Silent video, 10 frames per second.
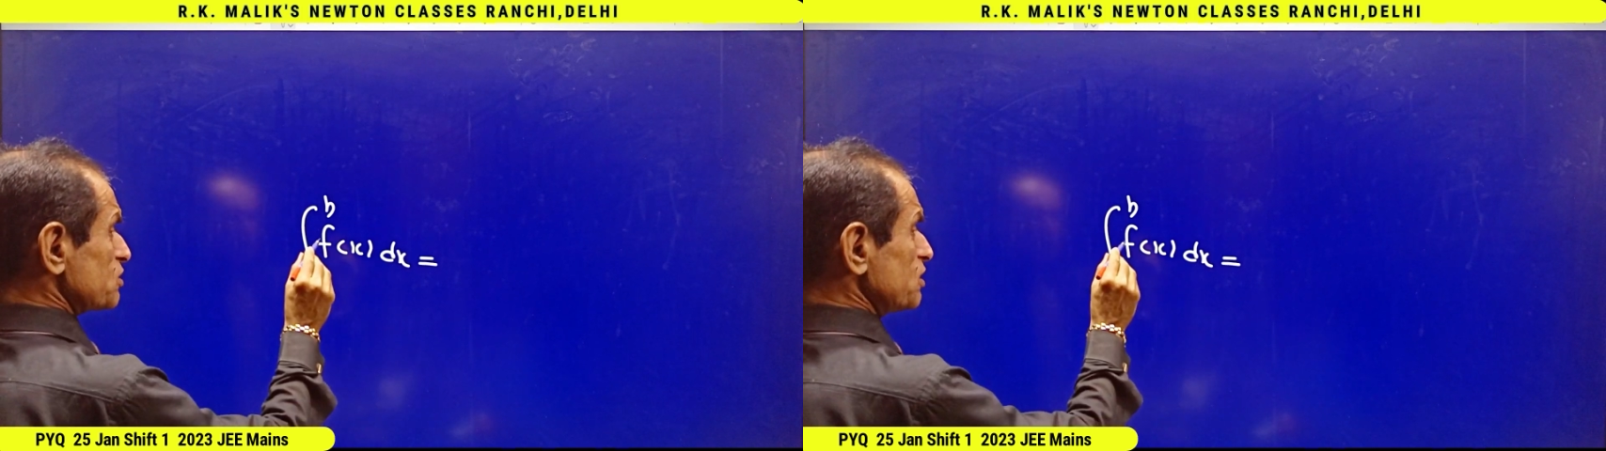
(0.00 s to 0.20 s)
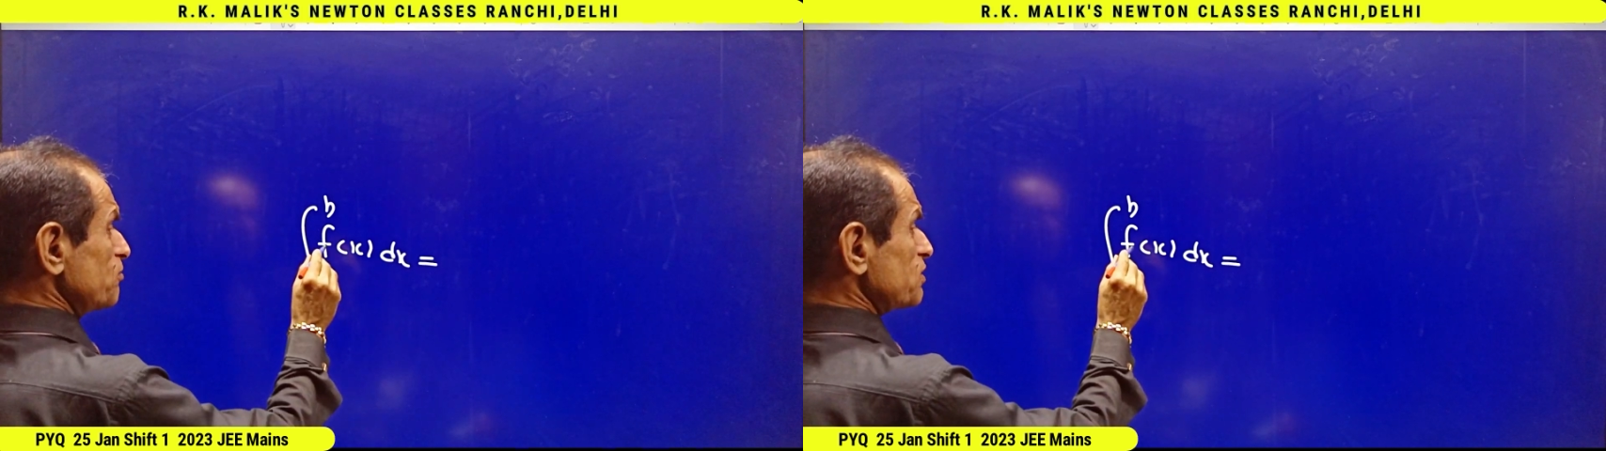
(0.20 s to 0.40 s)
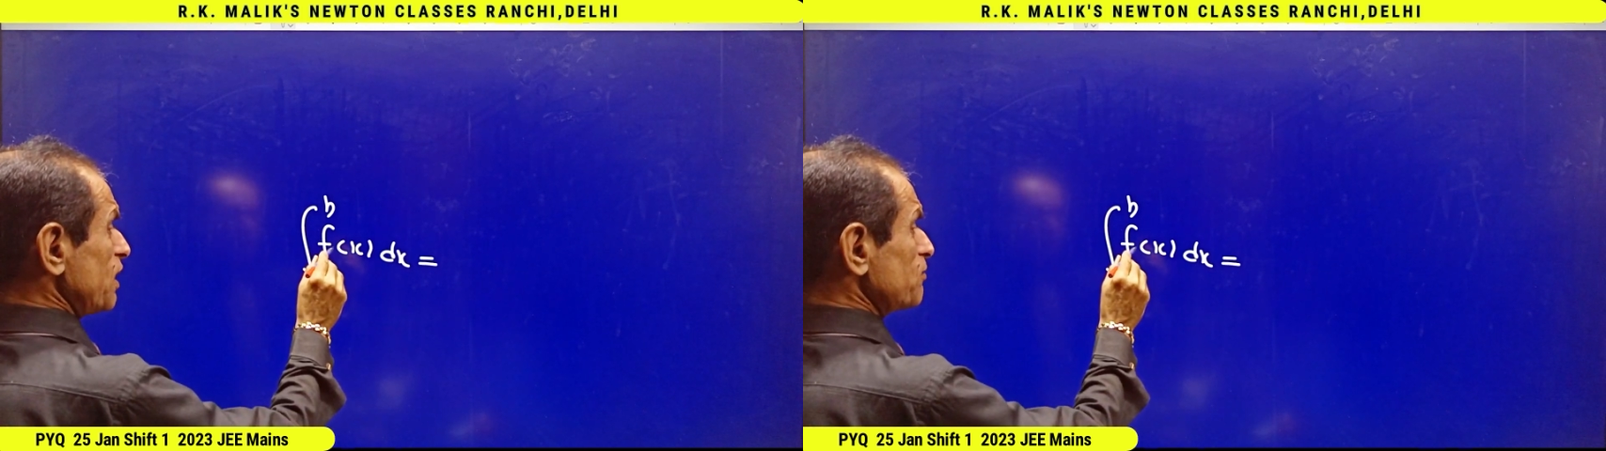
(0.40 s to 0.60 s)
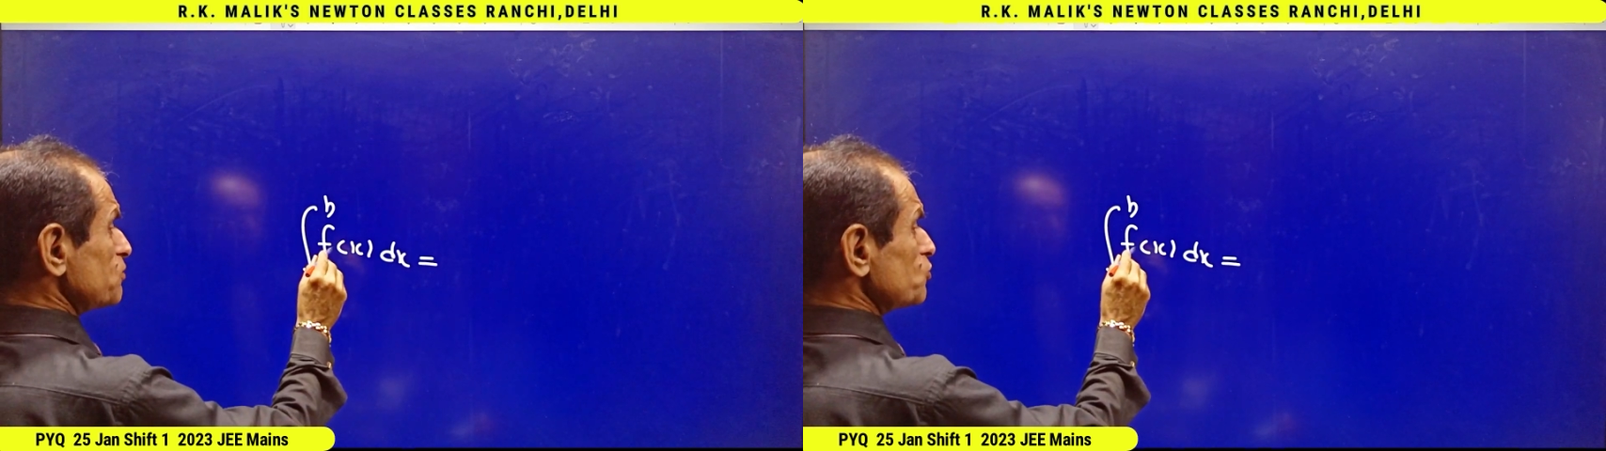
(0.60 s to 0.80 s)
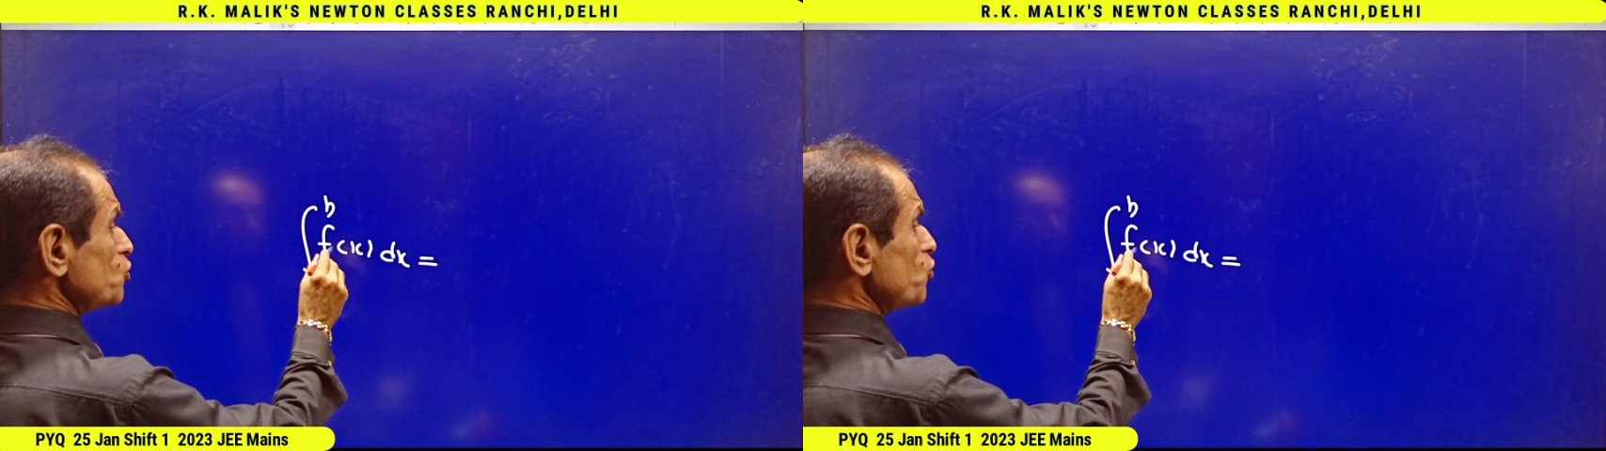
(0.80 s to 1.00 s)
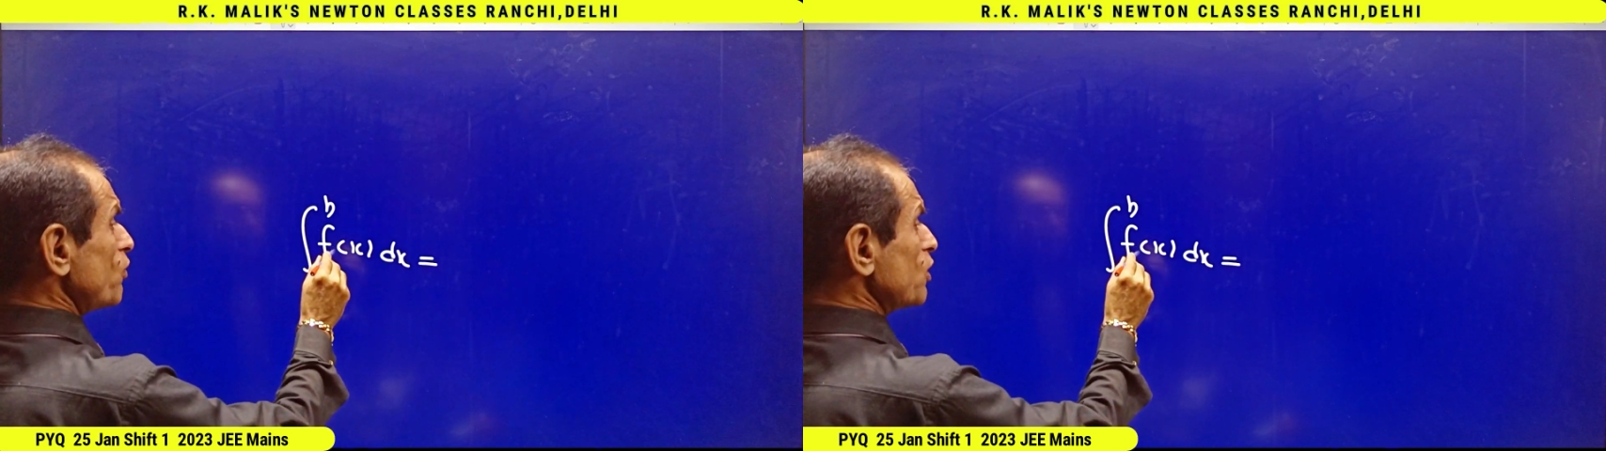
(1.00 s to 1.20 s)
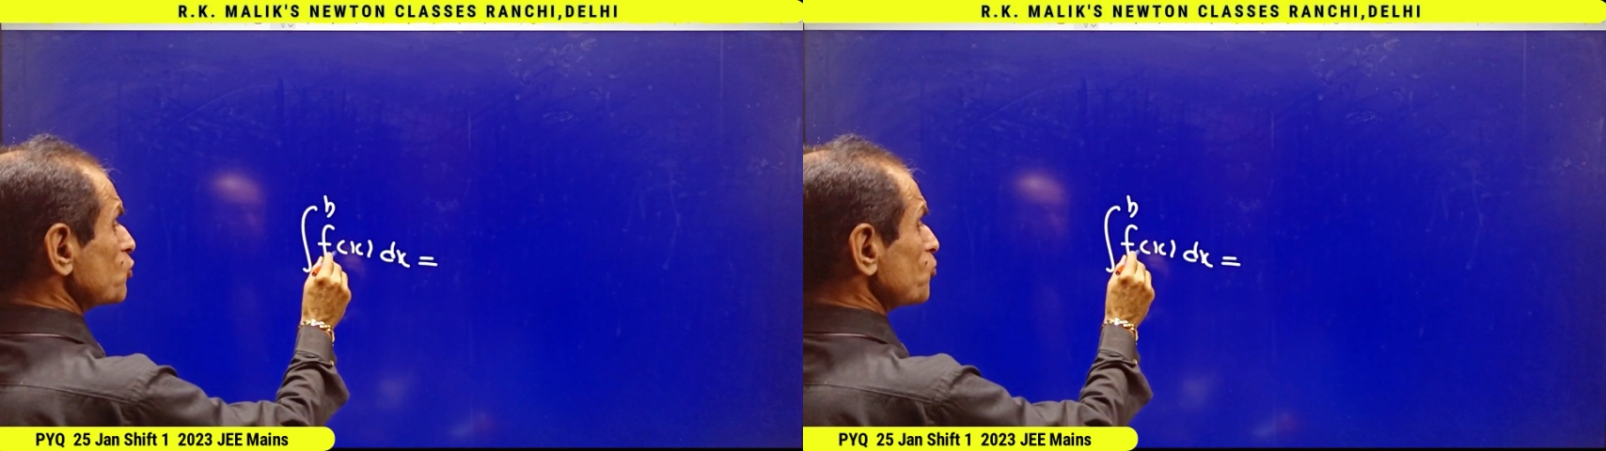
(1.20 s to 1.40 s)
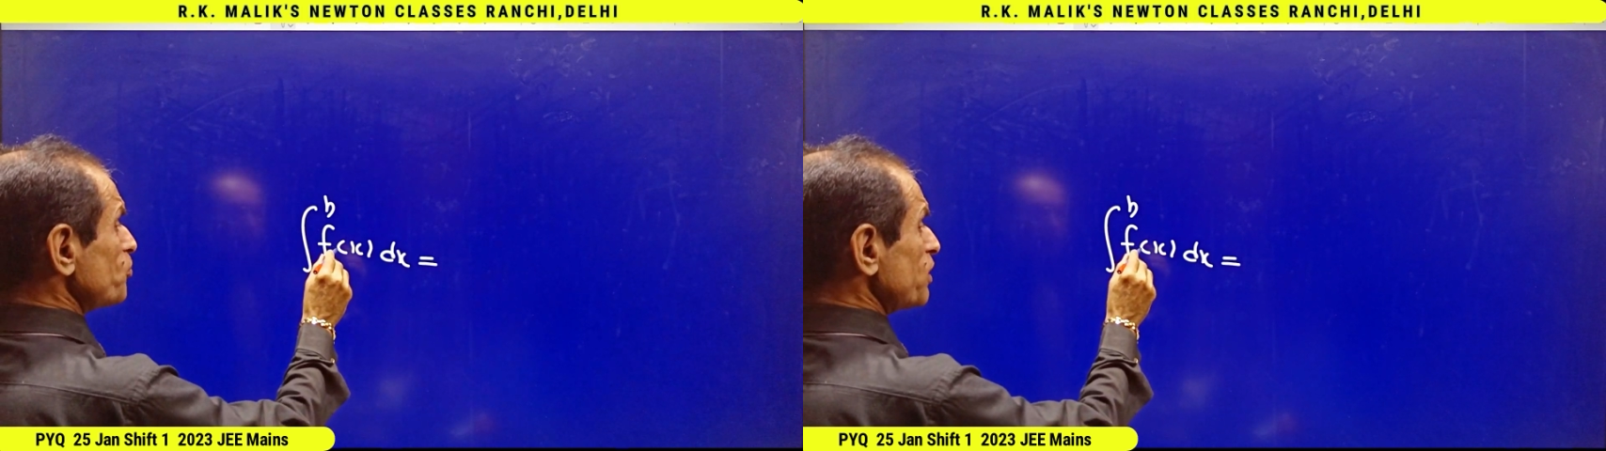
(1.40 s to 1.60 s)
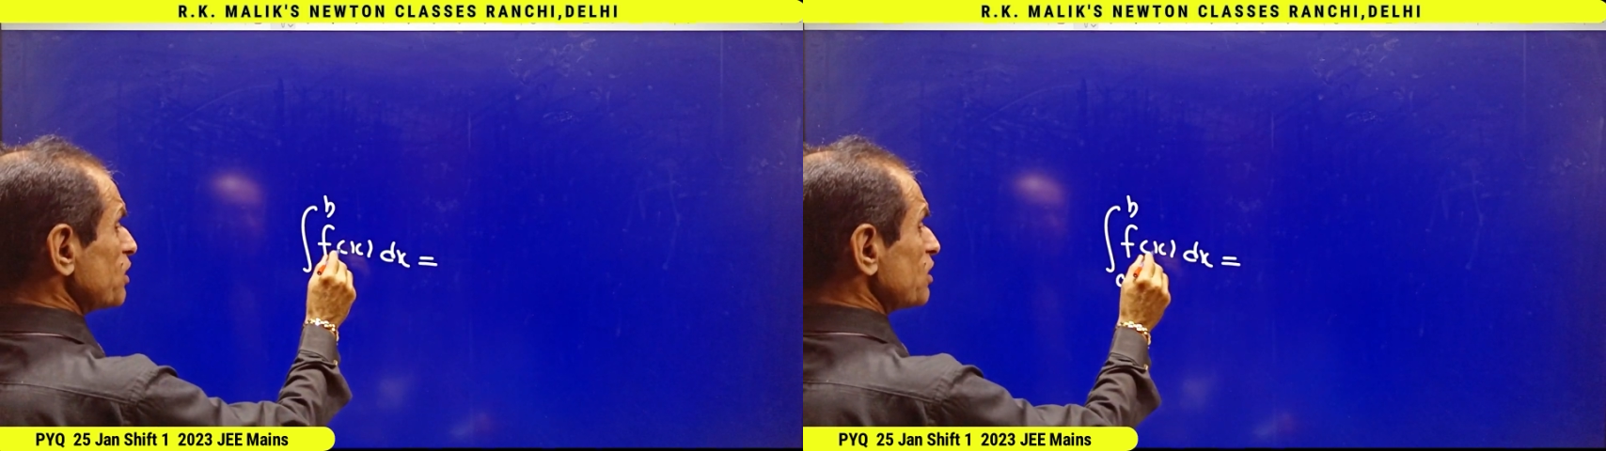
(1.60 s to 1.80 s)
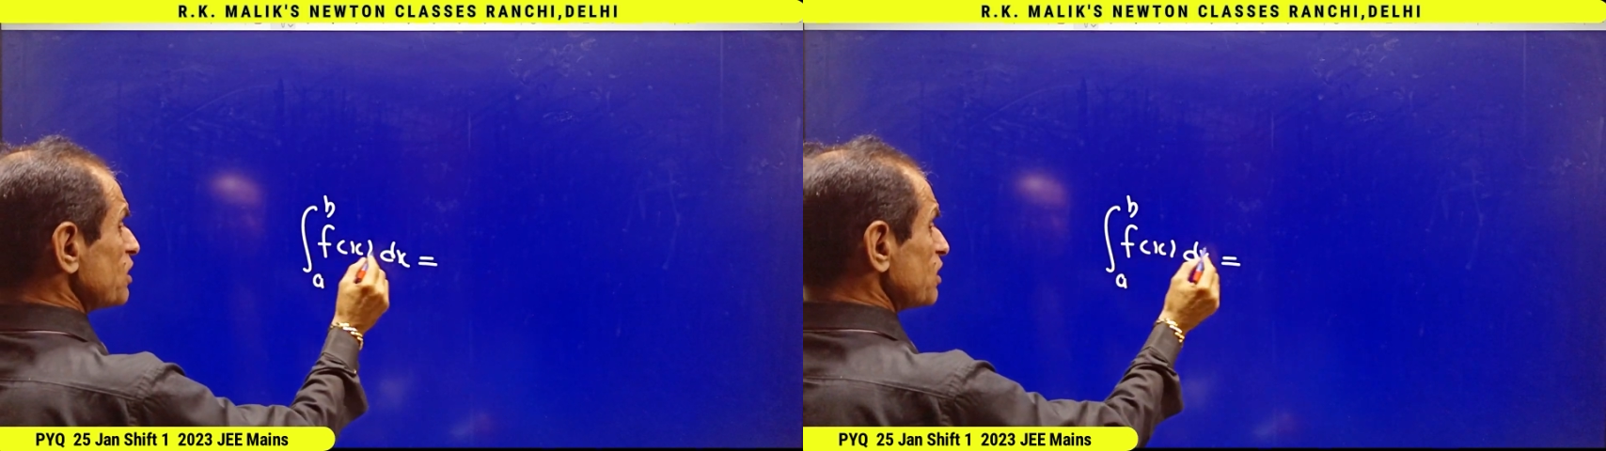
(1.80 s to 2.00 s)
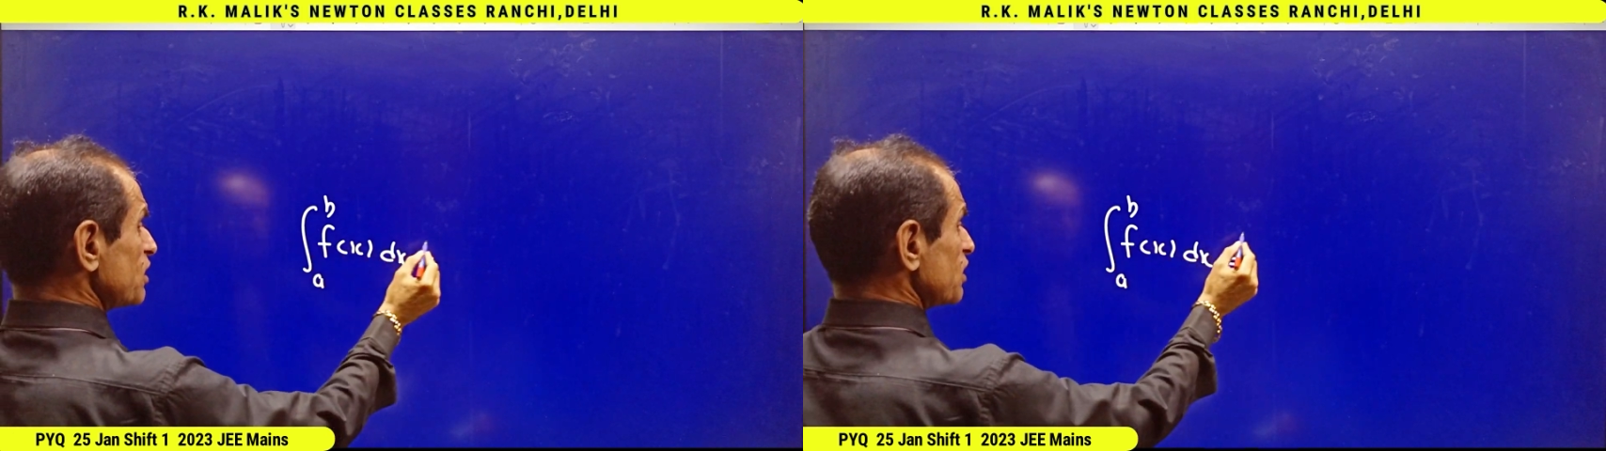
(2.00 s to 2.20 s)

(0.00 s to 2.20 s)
sometimes you want to bring